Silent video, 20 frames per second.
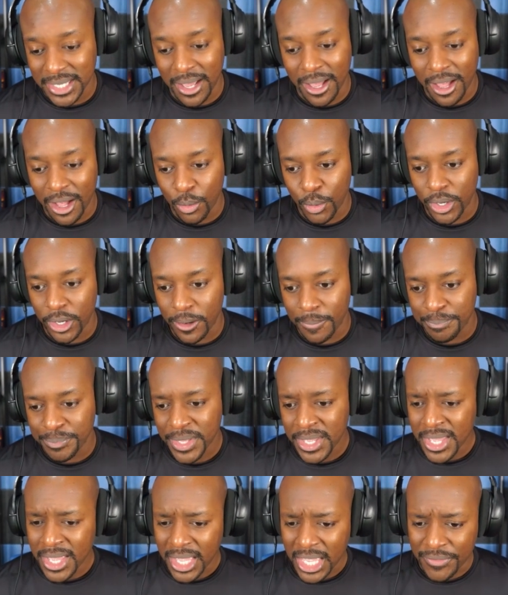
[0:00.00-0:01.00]
Ah,
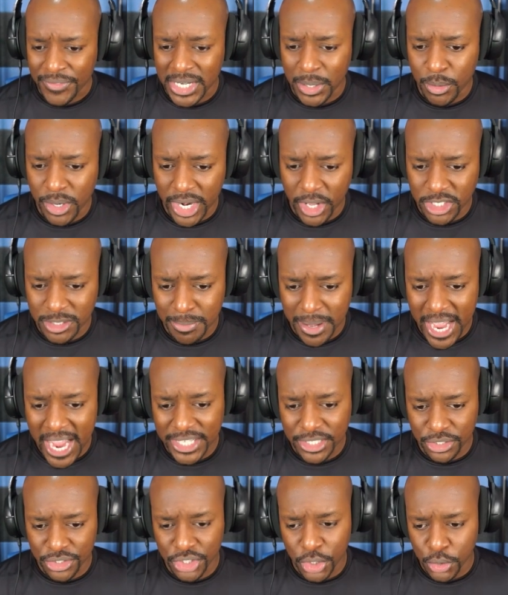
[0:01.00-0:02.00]
well. If anyone else
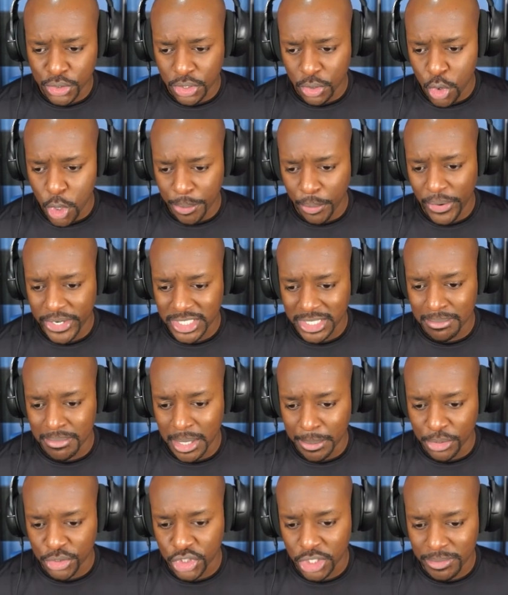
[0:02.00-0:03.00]
buys a Joja Corporation
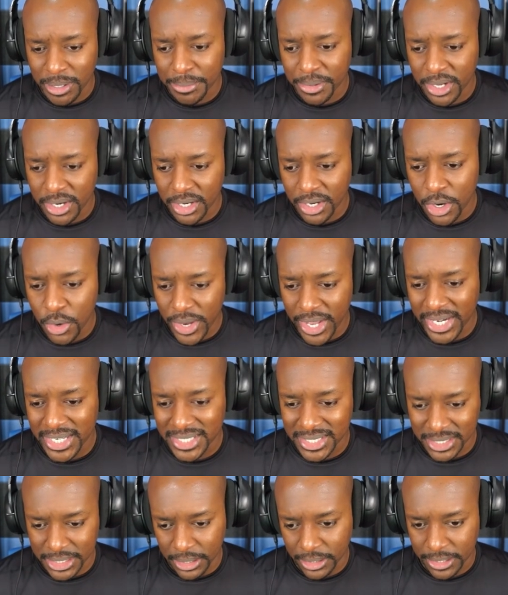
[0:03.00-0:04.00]
membership, I'm going to go ahead
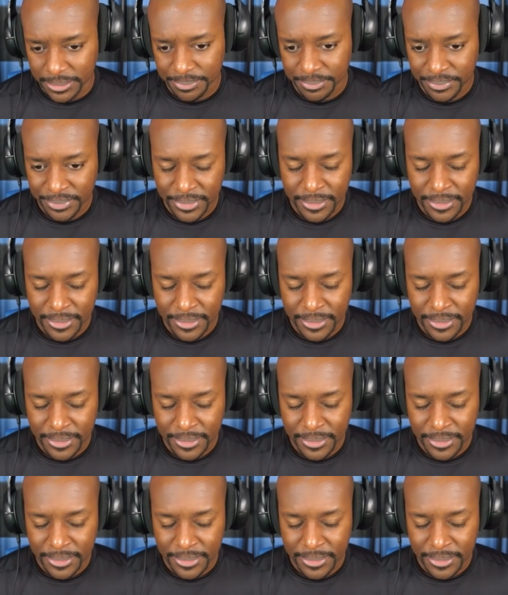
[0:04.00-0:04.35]
and sell it.